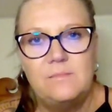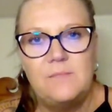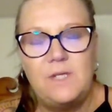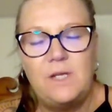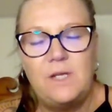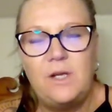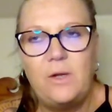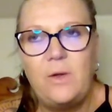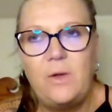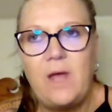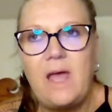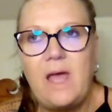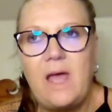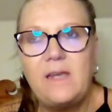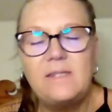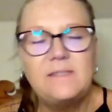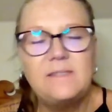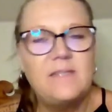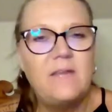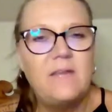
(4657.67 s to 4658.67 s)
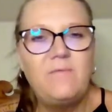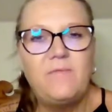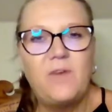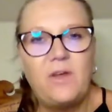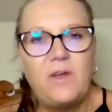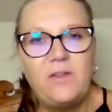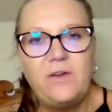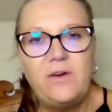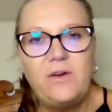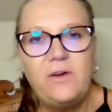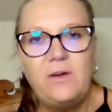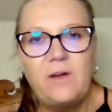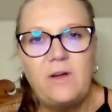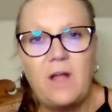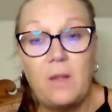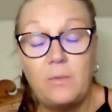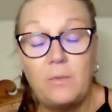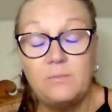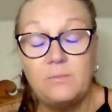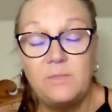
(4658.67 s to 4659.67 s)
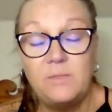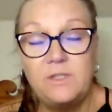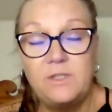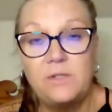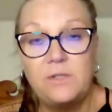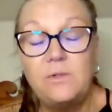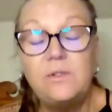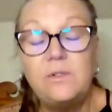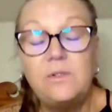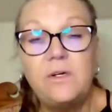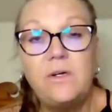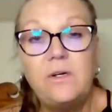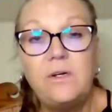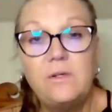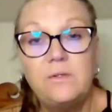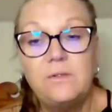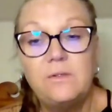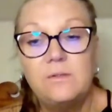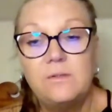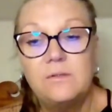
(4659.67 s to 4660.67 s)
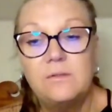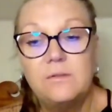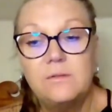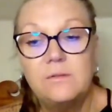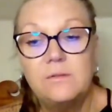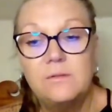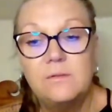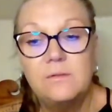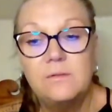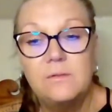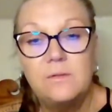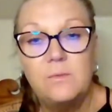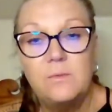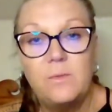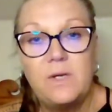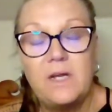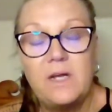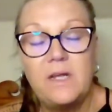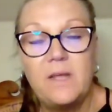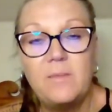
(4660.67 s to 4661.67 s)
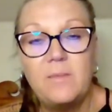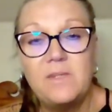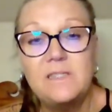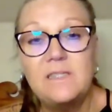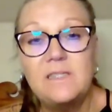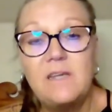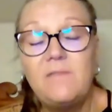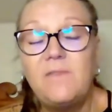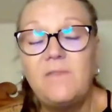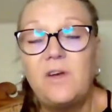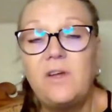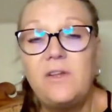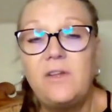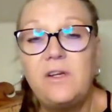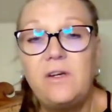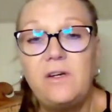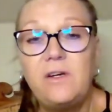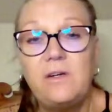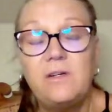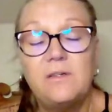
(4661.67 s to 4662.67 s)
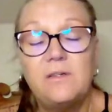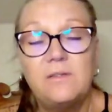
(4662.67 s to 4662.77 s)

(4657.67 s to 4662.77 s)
I had a stepfather. I was much older when I got my stepfather.